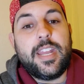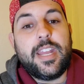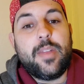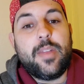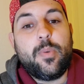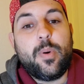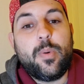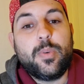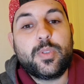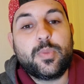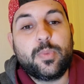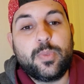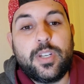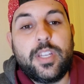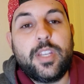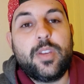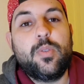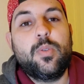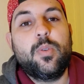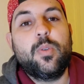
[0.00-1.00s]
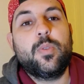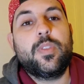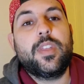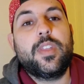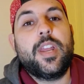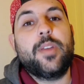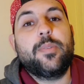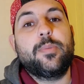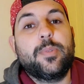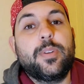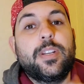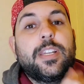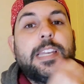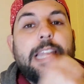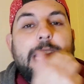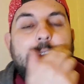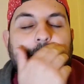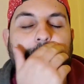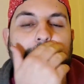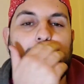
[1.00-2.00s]
And what was really cool that I really
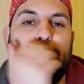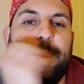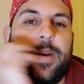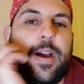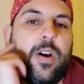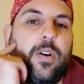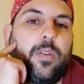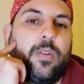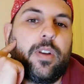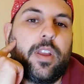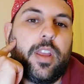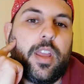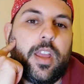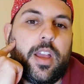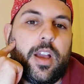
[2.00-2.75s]
liked about